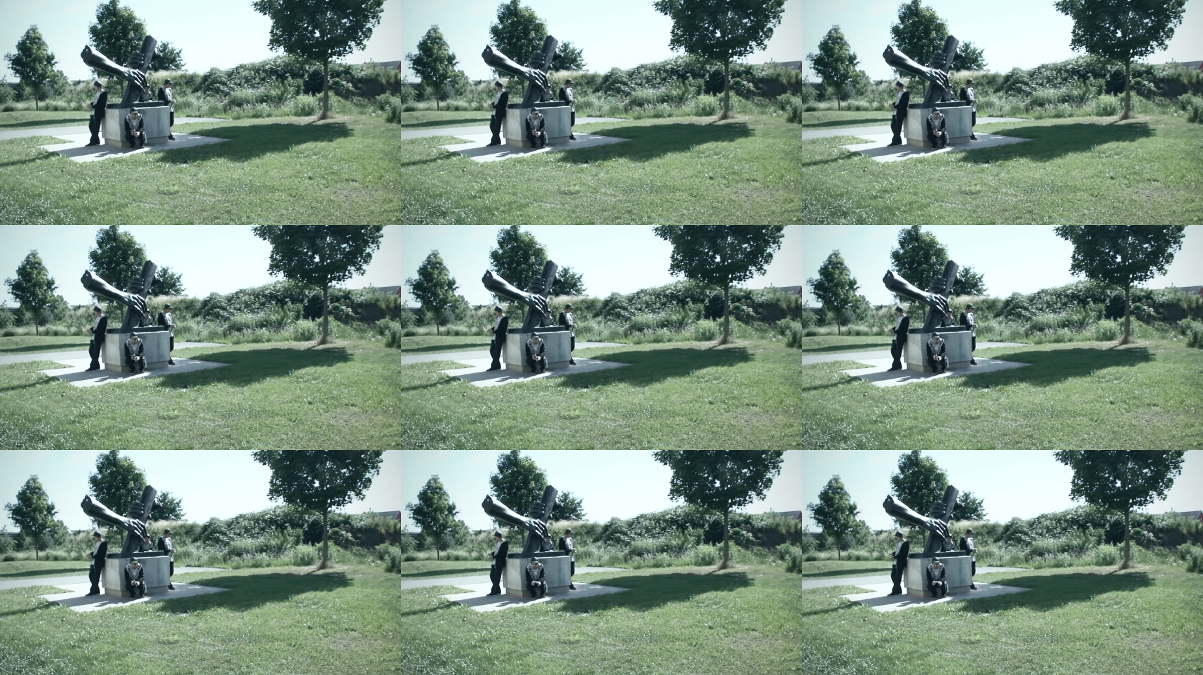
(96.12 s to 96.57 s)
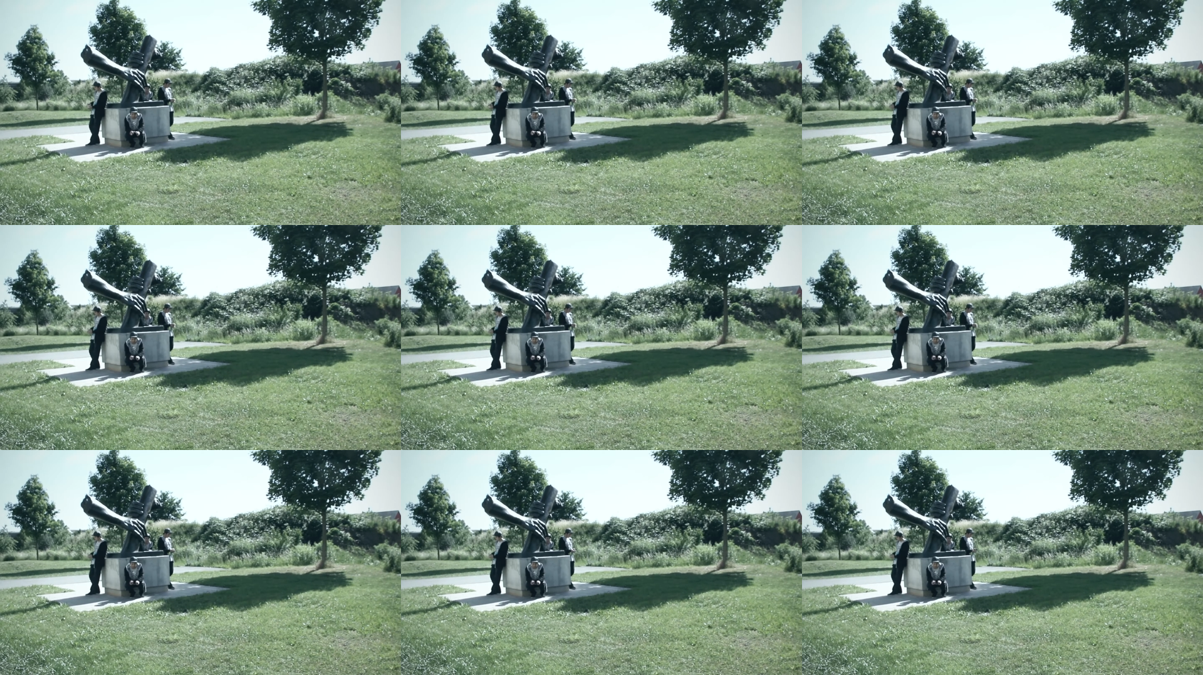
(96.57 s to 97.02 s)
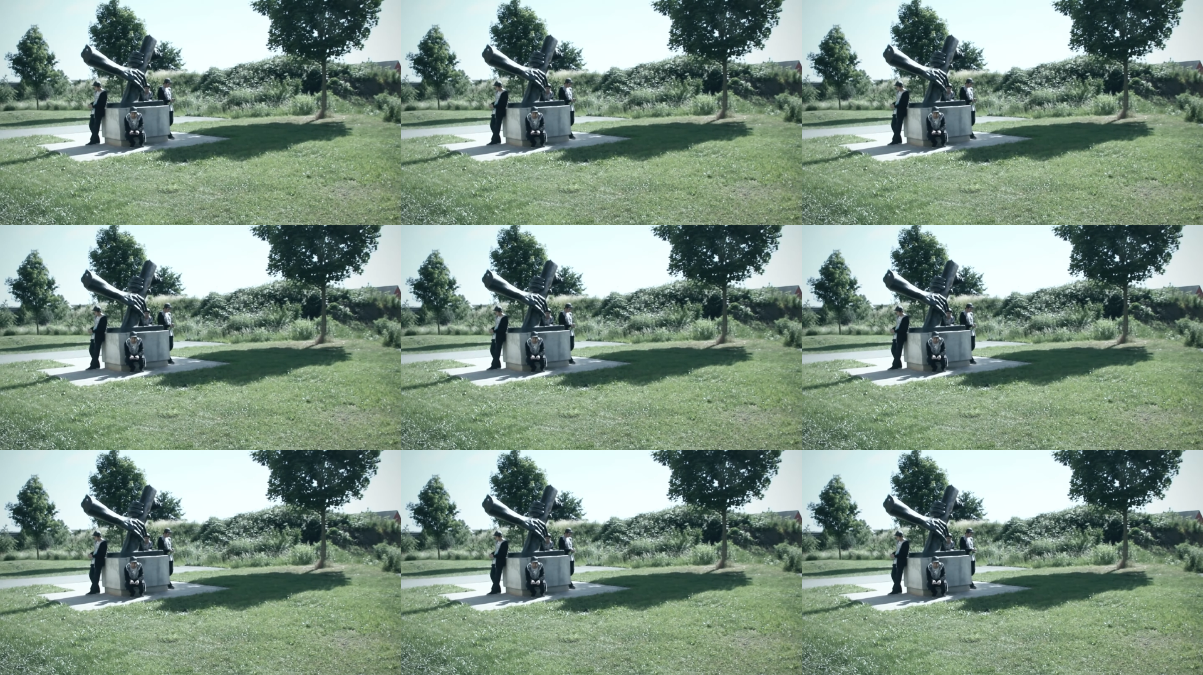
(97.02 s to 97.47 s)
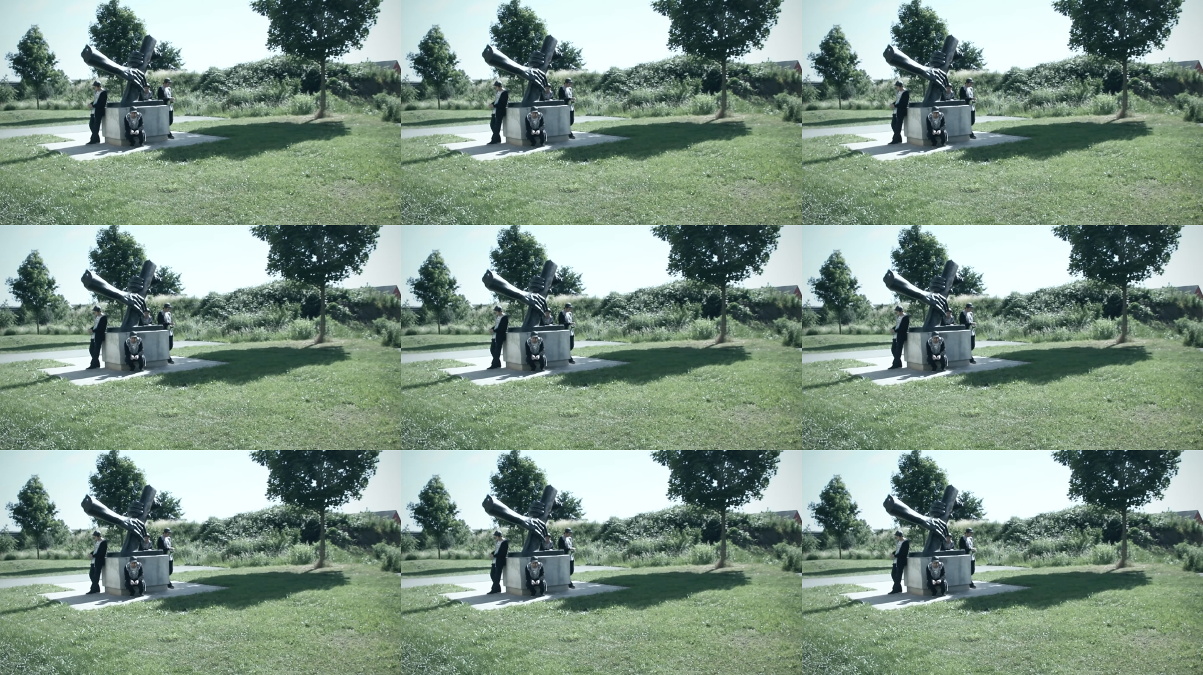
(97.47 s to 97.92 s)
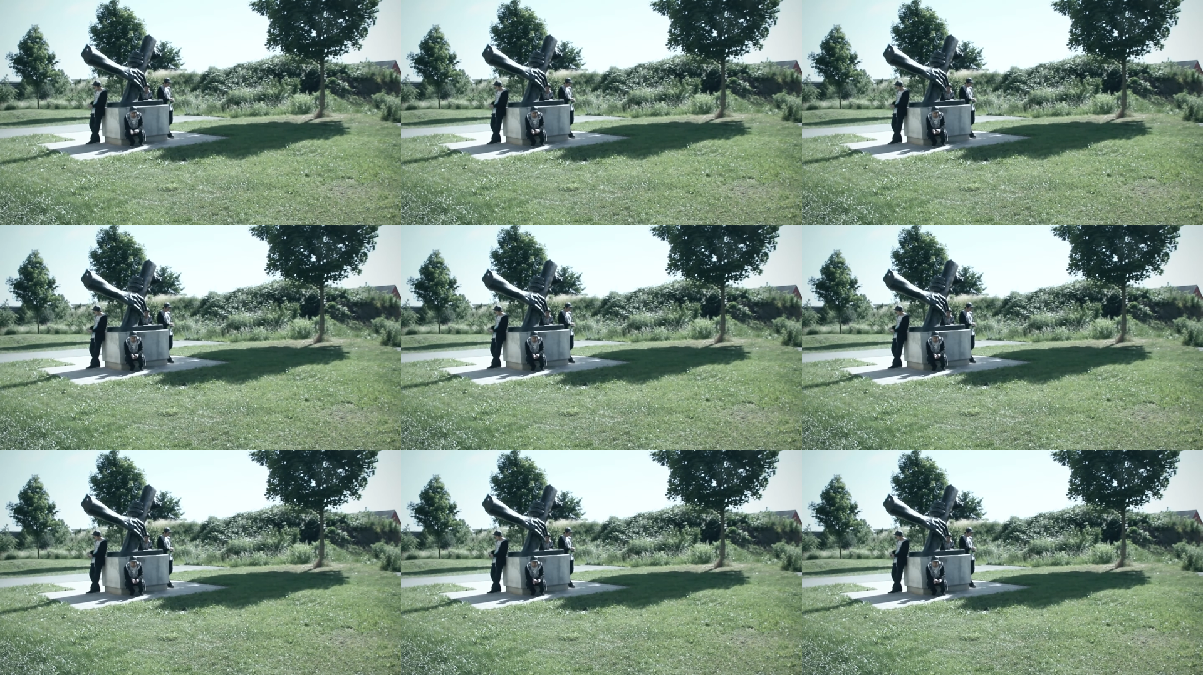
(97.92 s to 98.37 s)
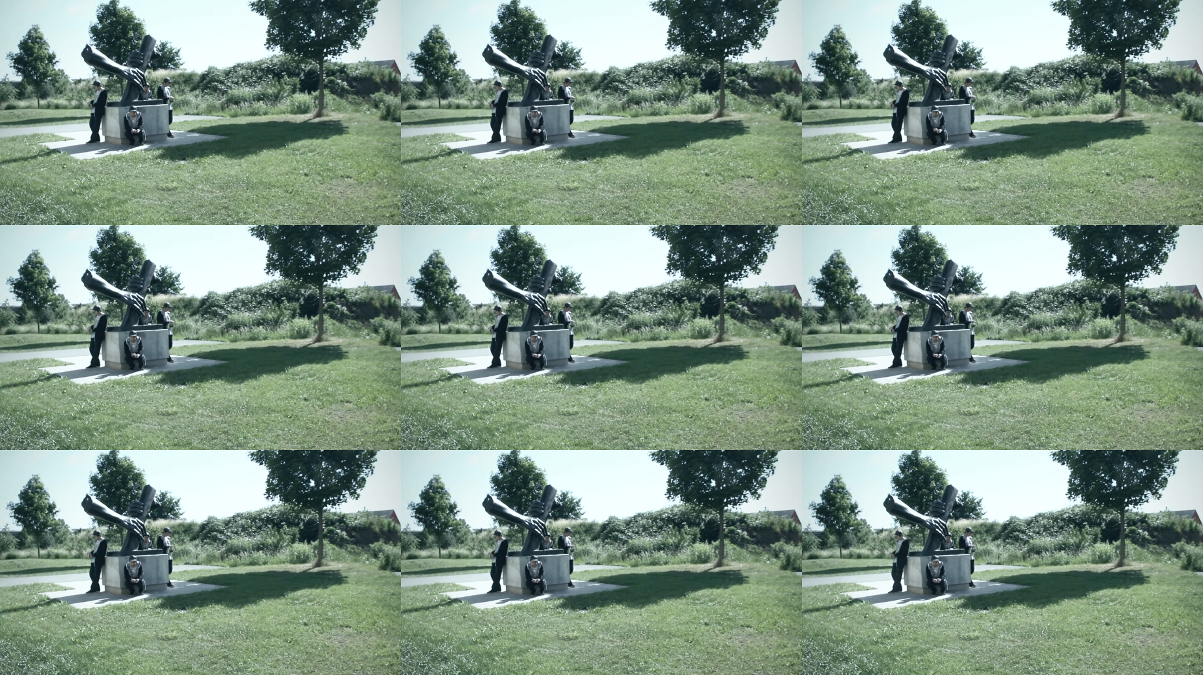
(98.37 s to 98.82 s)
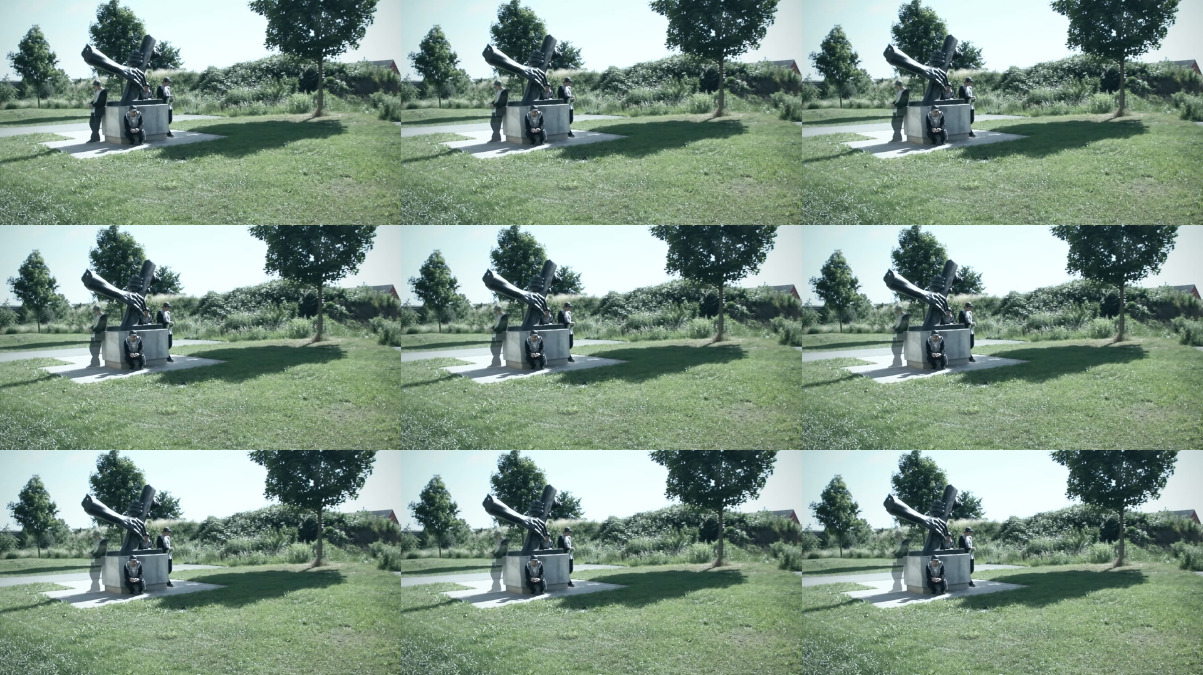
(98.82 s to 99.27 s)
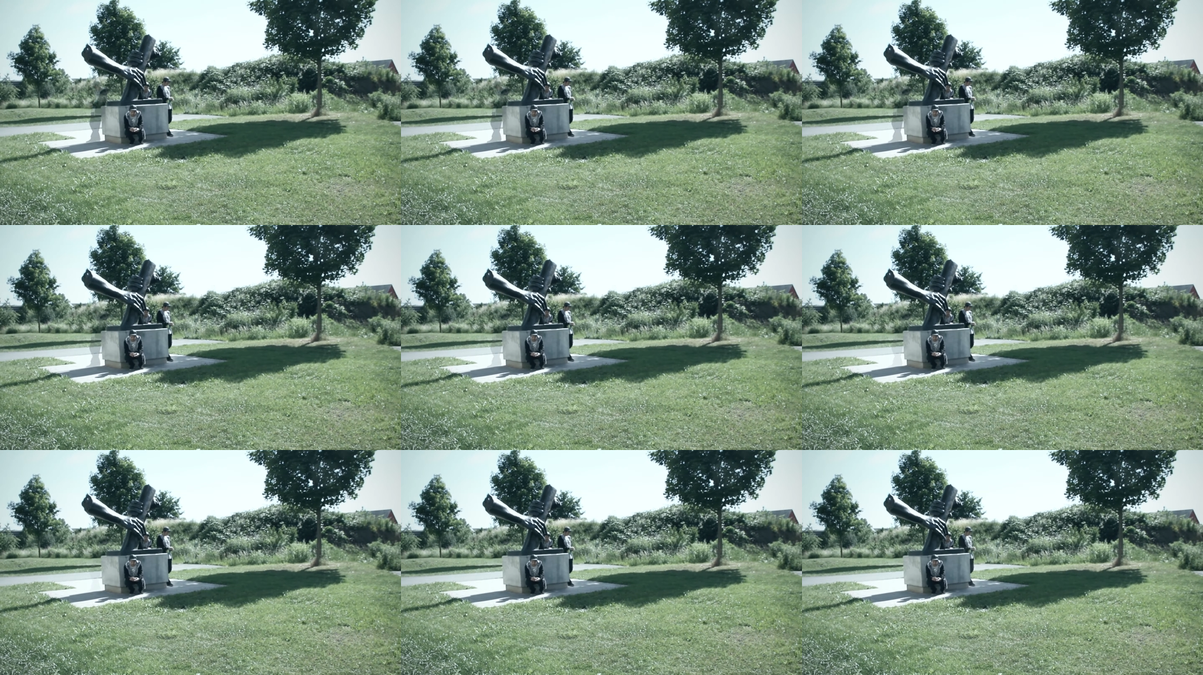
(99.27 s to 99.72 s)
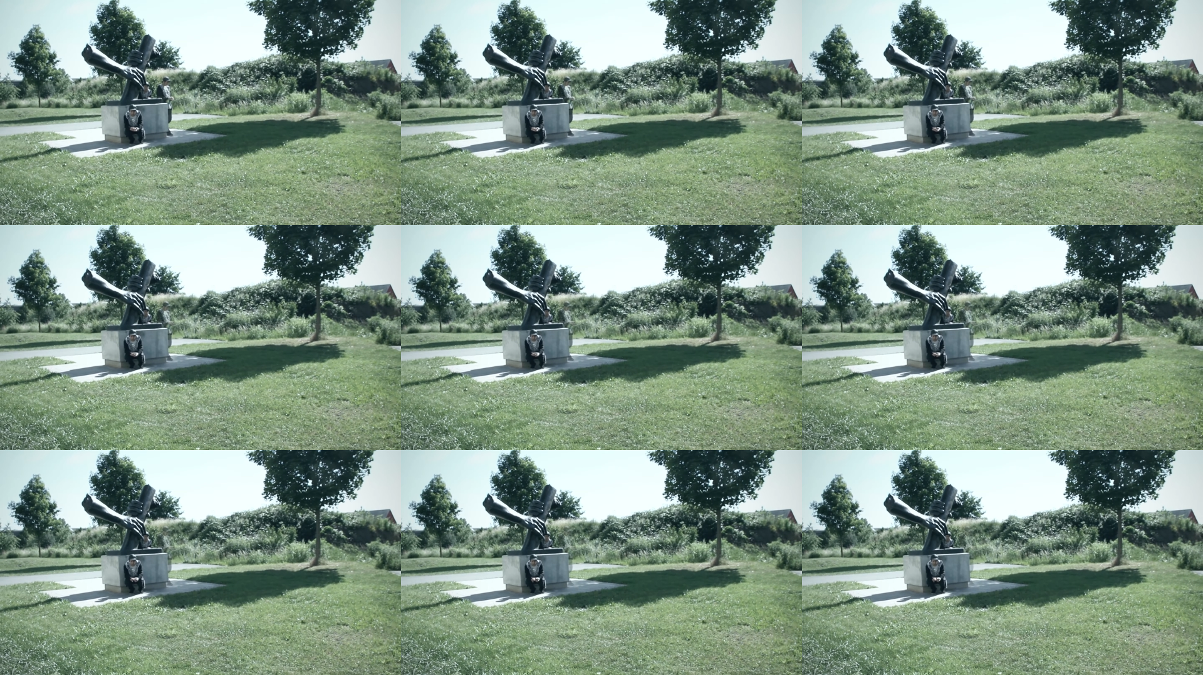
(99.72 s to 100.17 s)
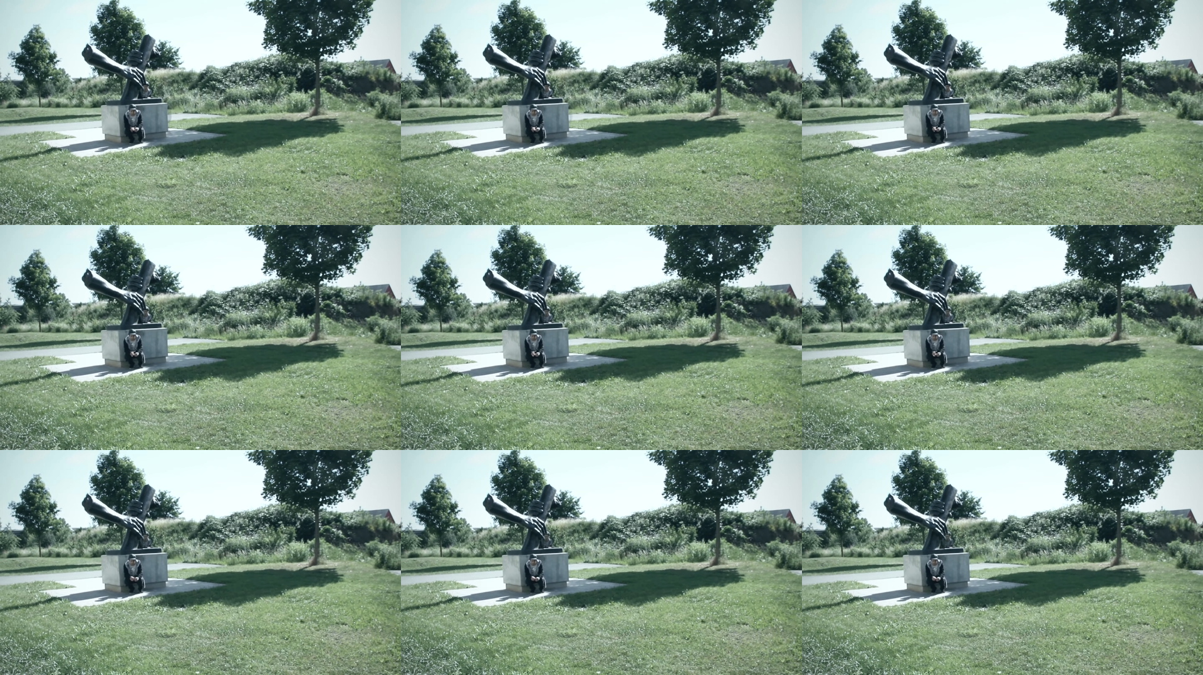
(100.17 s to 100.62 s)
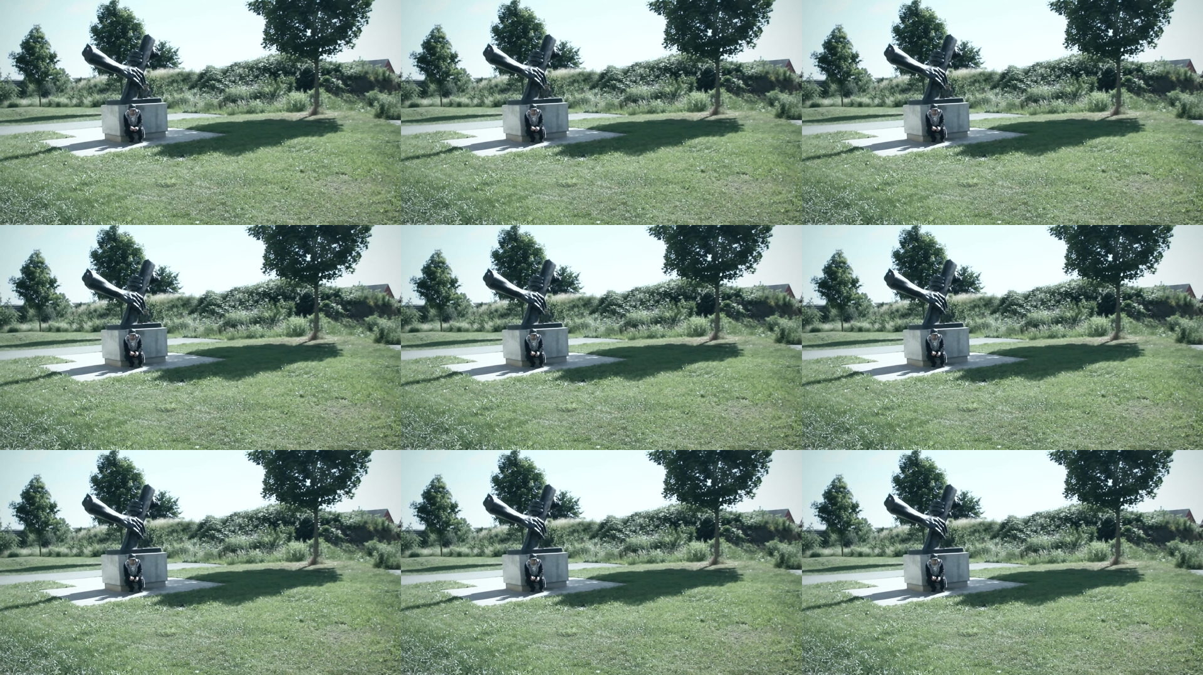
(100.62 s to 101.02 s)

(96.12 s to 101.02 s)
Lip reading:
[unreadable: no face in view]